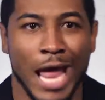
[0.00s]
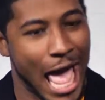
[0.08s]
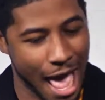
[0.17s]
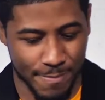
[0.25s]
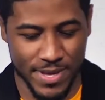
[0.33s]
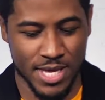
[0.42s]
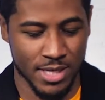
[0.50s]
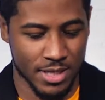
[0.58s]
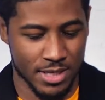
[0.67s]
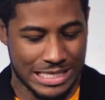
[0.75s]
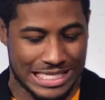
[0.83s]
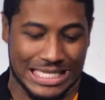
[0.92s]
Happy,
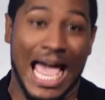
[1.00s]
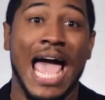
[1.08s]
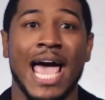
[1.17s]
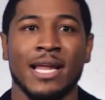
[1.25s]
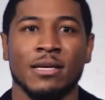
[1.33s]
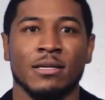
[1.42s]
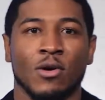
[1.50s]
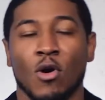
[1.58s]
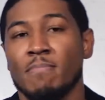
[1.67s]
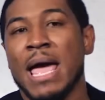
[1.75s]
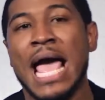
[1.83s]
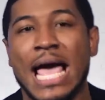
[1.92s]
sad, or
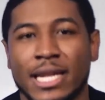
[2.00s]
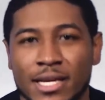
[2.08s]
mad.